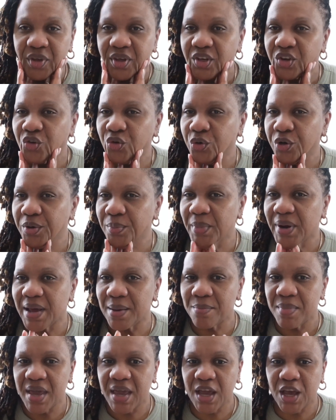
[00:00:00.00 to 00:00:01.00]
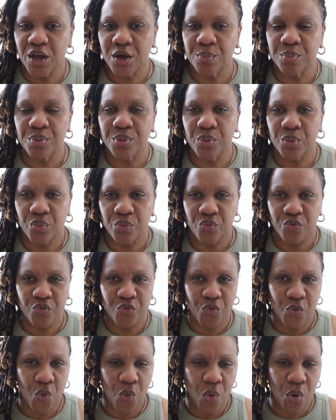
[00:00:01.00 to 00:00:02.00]
doing my makeup
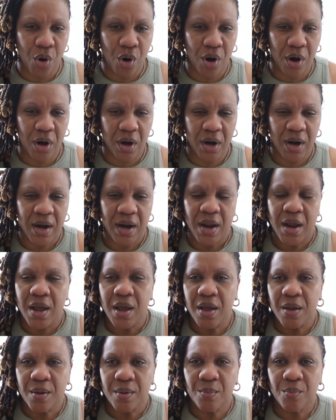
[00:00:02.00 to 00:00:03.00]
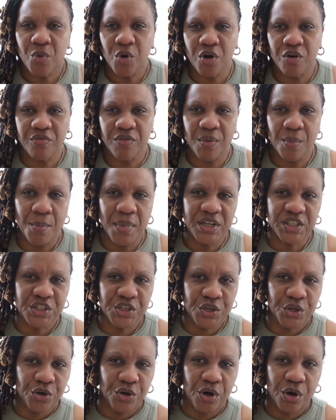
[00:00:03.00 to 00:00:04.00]
for more of a
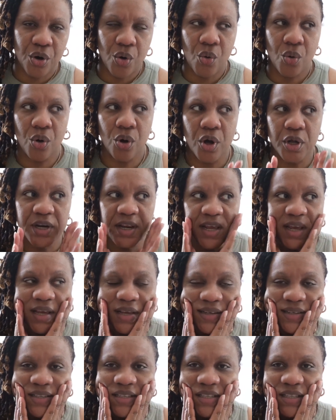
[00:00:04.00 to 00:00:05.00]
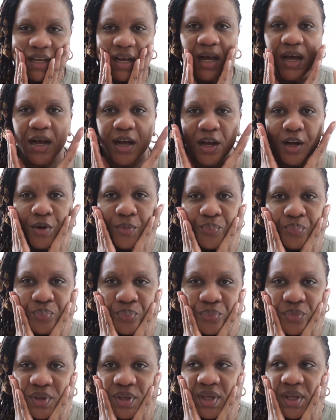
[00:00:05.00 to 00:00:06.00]
mature audience
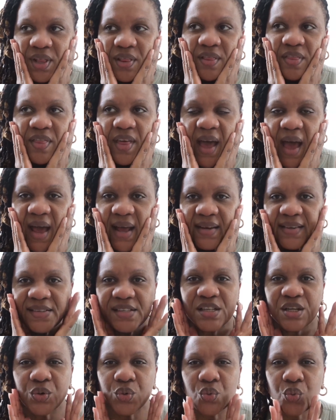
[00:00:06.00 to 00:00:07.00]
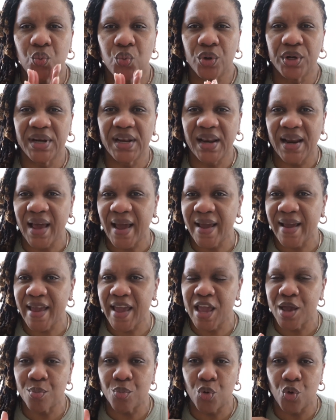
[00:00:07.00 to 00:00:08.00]
that would like
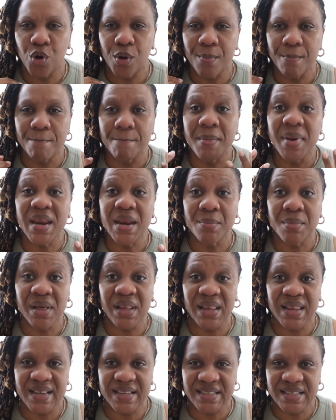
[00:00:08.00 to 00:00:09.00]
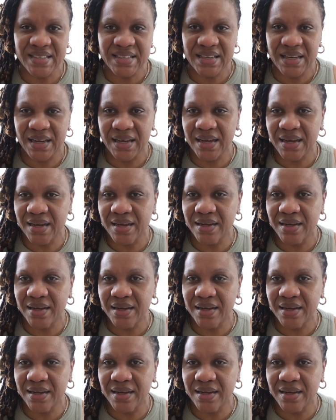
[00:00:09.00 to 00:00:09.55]
a more minimalistic